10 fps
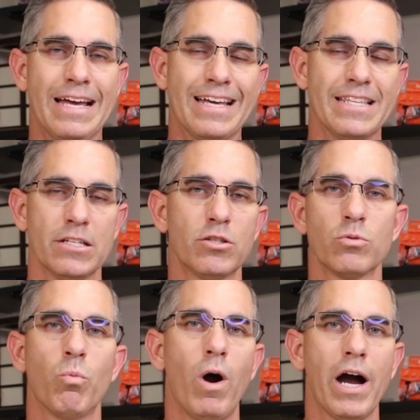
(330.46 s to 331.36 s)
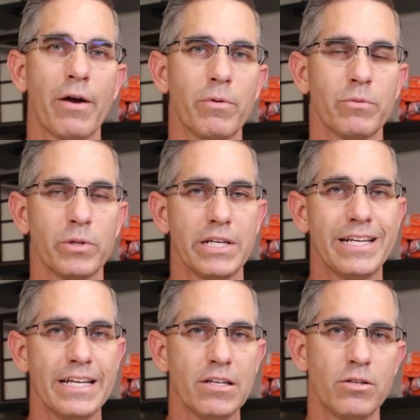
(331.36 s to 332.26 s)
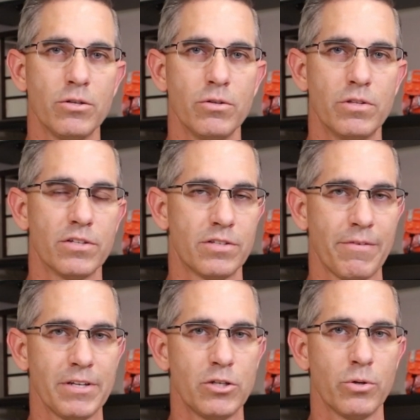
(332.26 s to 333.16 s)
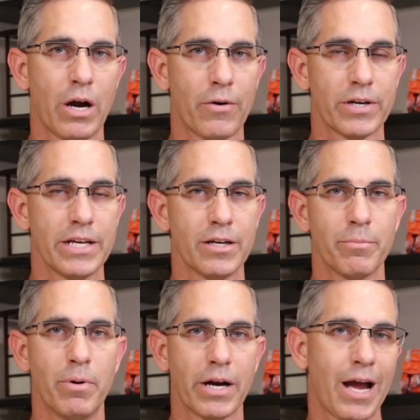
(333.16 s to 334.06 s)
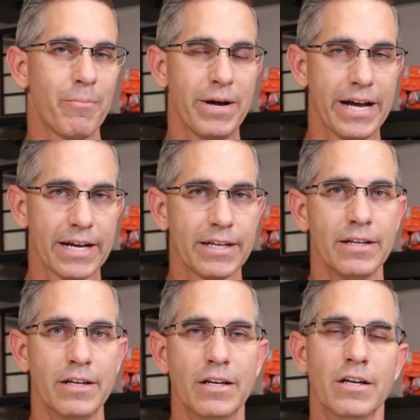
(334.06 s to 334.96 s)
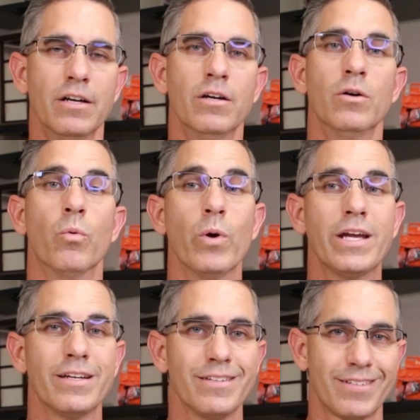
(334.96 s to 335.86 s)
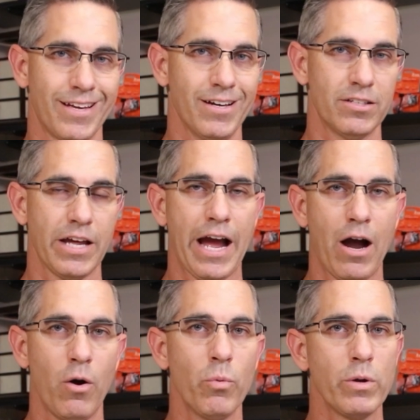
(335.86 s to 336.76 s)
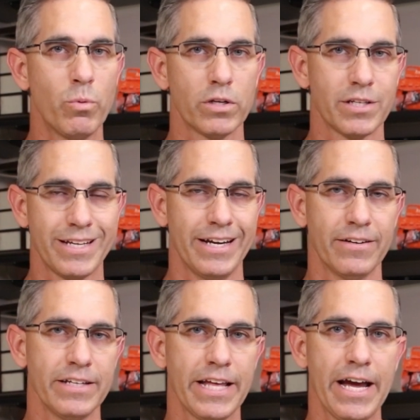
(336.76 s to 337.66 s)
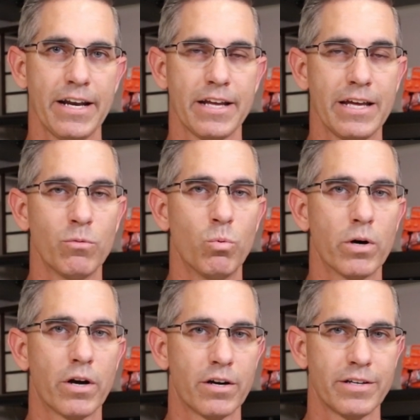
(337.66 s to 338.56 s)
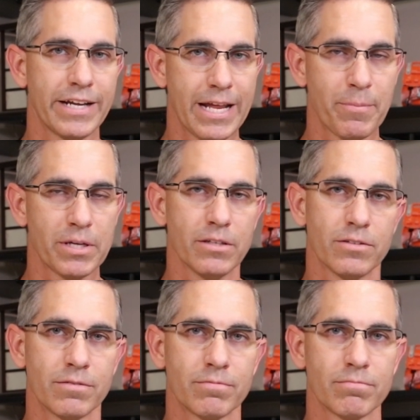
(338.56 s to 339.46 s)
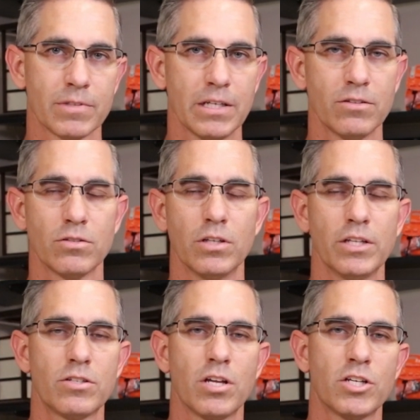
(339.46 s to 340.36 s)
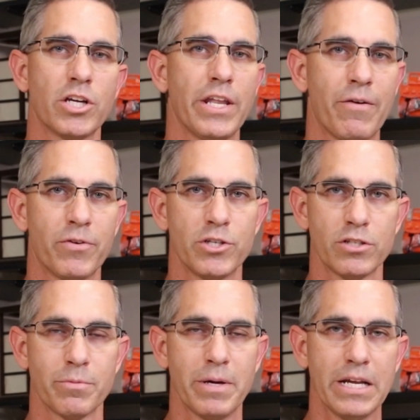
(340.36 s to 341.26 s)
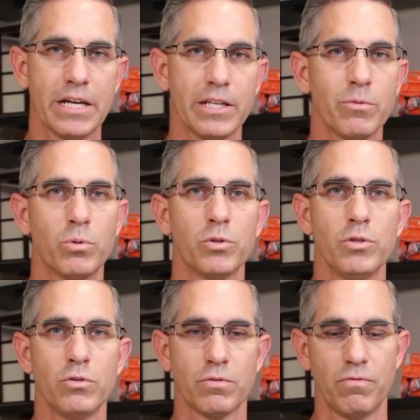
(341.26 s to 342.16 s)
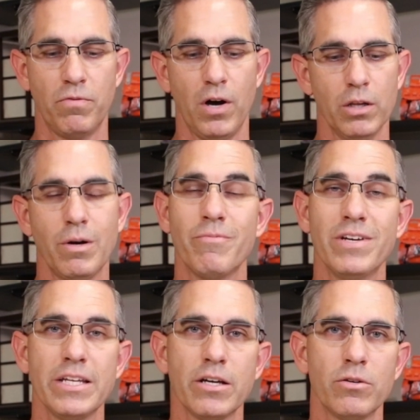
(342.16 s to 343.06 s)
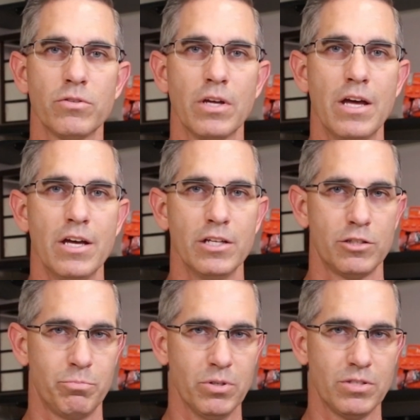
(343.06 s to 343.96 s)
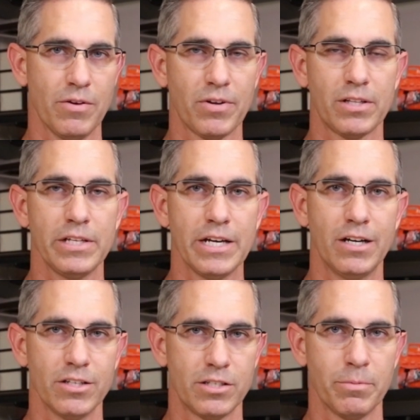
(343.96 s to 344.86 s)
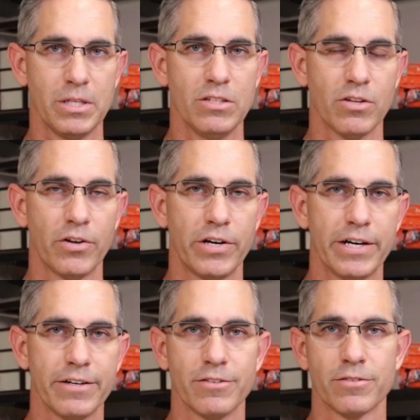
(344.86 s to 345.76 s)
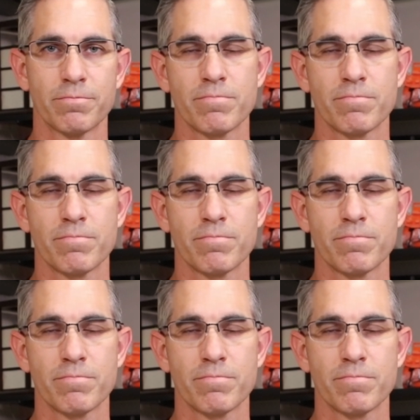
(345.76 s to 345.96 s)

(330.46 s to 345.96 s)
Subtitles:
And this is why when we get into the 72-hour kit or bug out bag, we can discuss how we want to carry that and what our dynamic is. Okay, so let's touch on that for just a minute, and then we'll do some follow-up videos specifically on some of these other areas.